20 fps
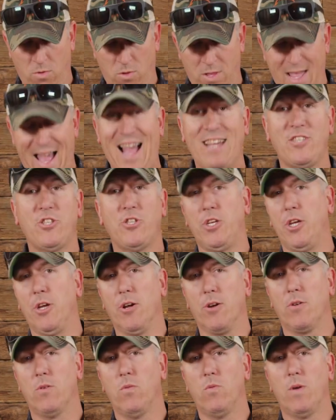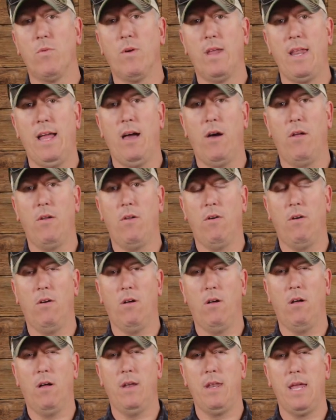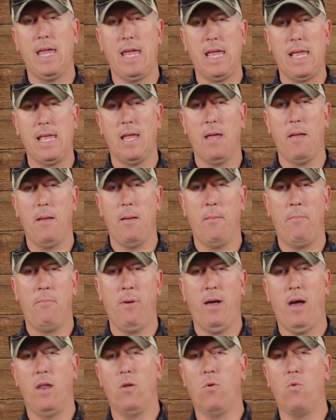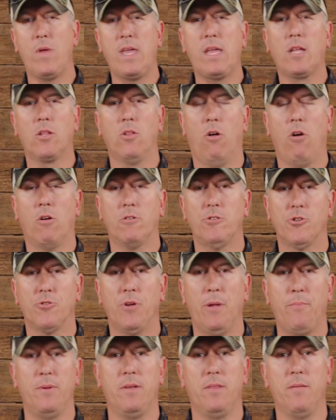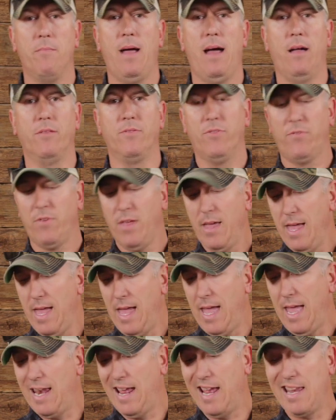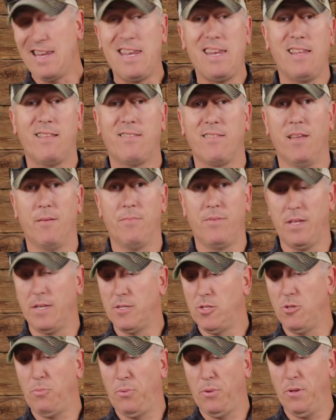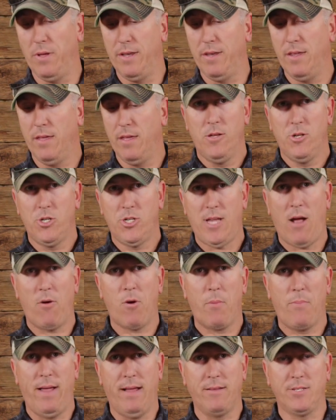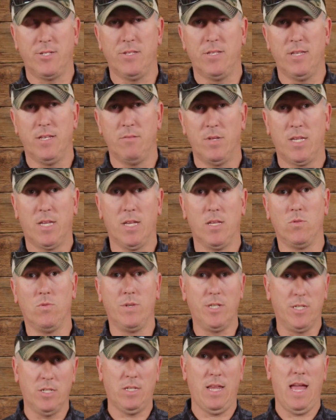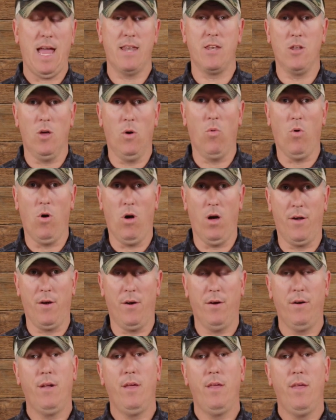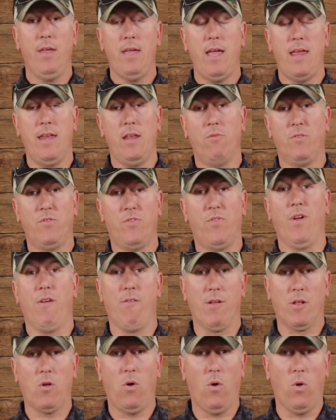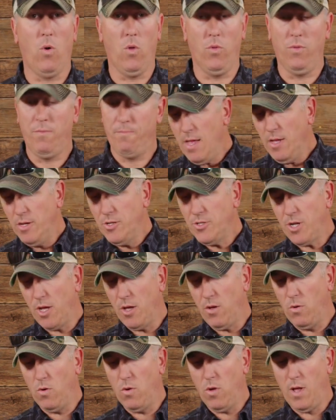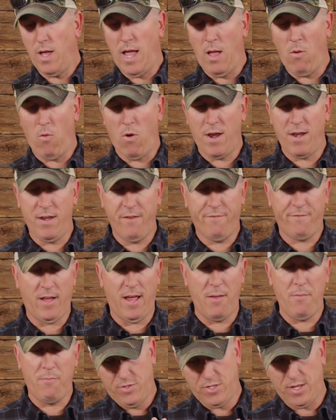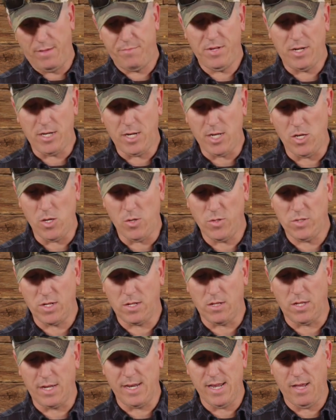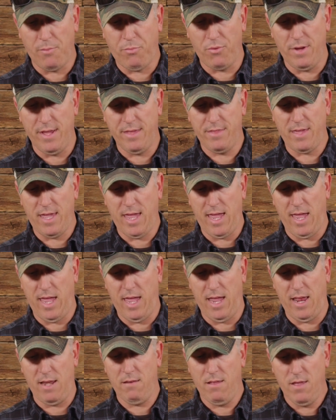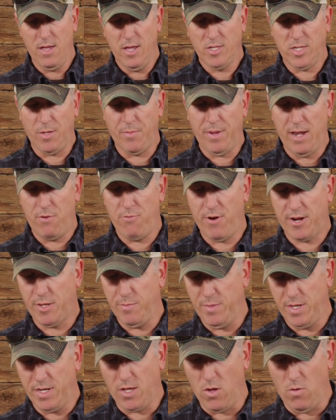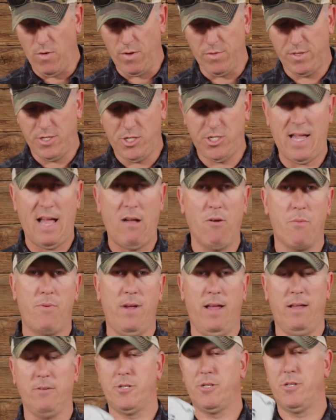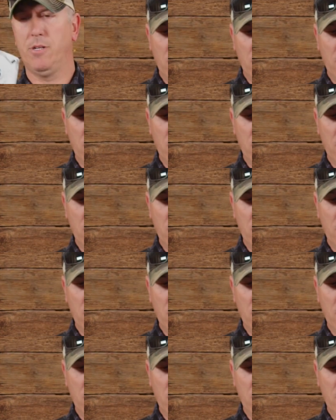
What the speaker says: Last year, we went out on about a week-long trip into the mountains, and I needed something to put shower pouches in because we just had no water, and it was very cold. So I wanted to find something to use to clean up with, and somebody had recommended going with the shower pouch.